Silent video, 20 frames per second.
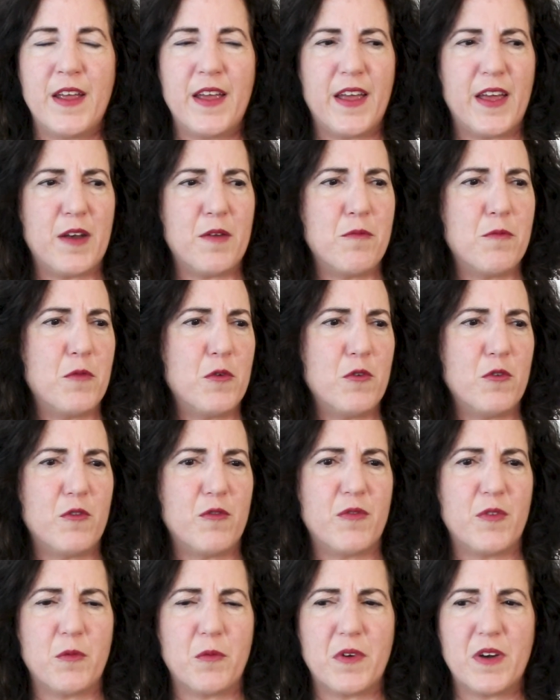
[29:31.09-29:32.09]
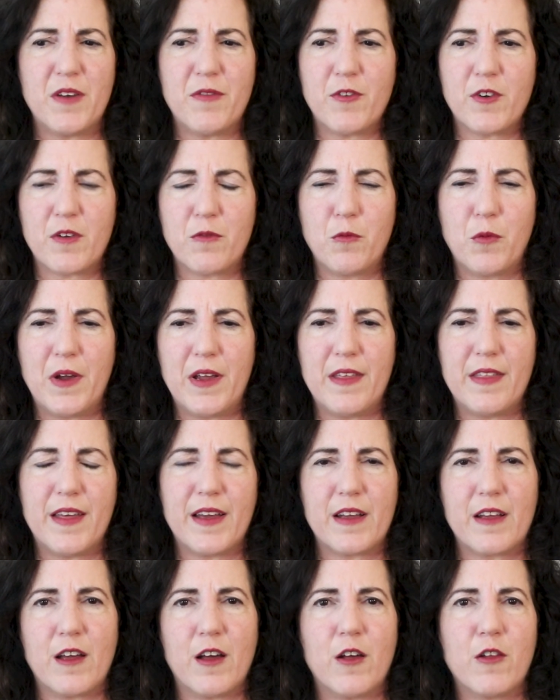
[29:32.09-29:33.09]
and move in whatever way
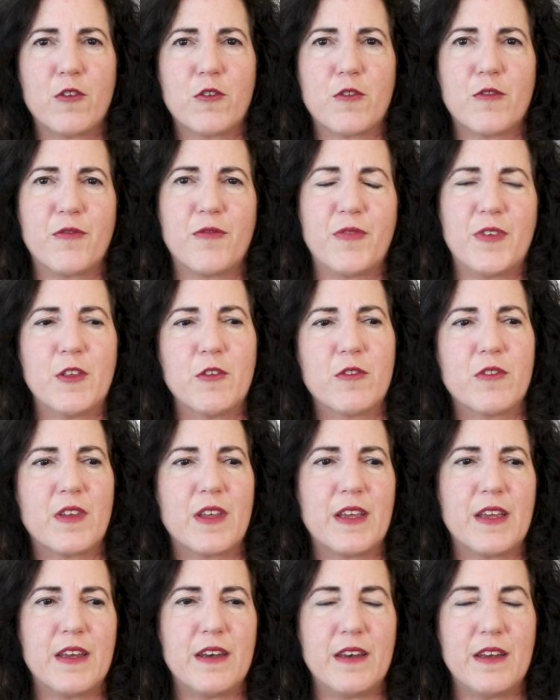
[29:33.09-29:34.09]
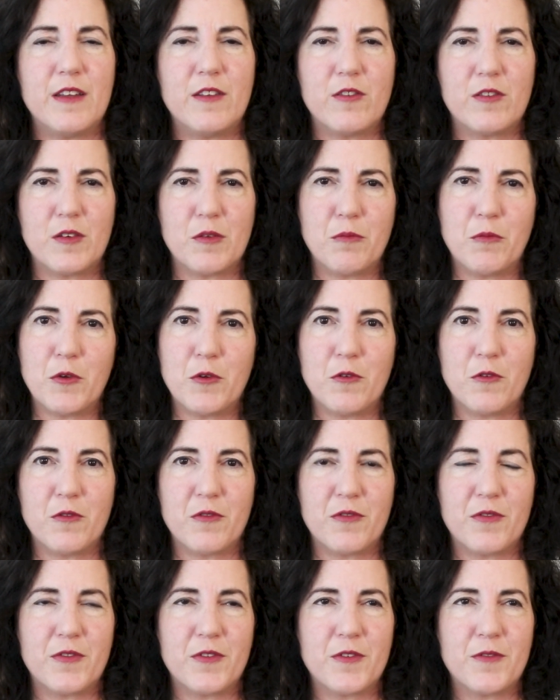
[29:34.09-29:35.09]
that color feels like it needs to
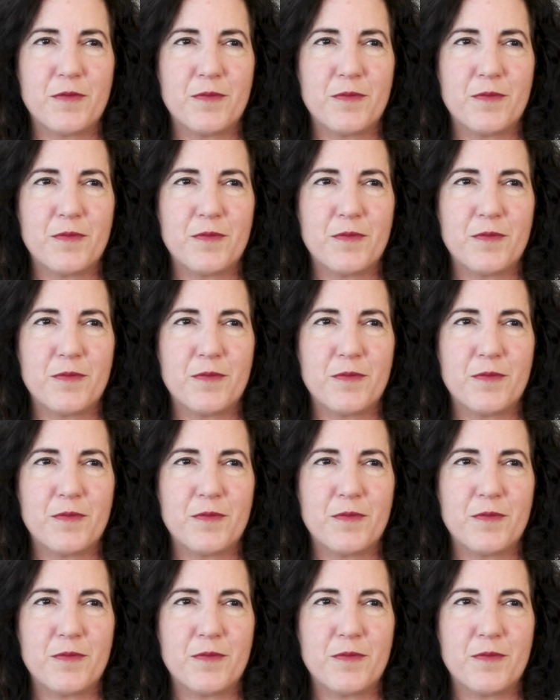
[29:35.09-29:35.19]
move.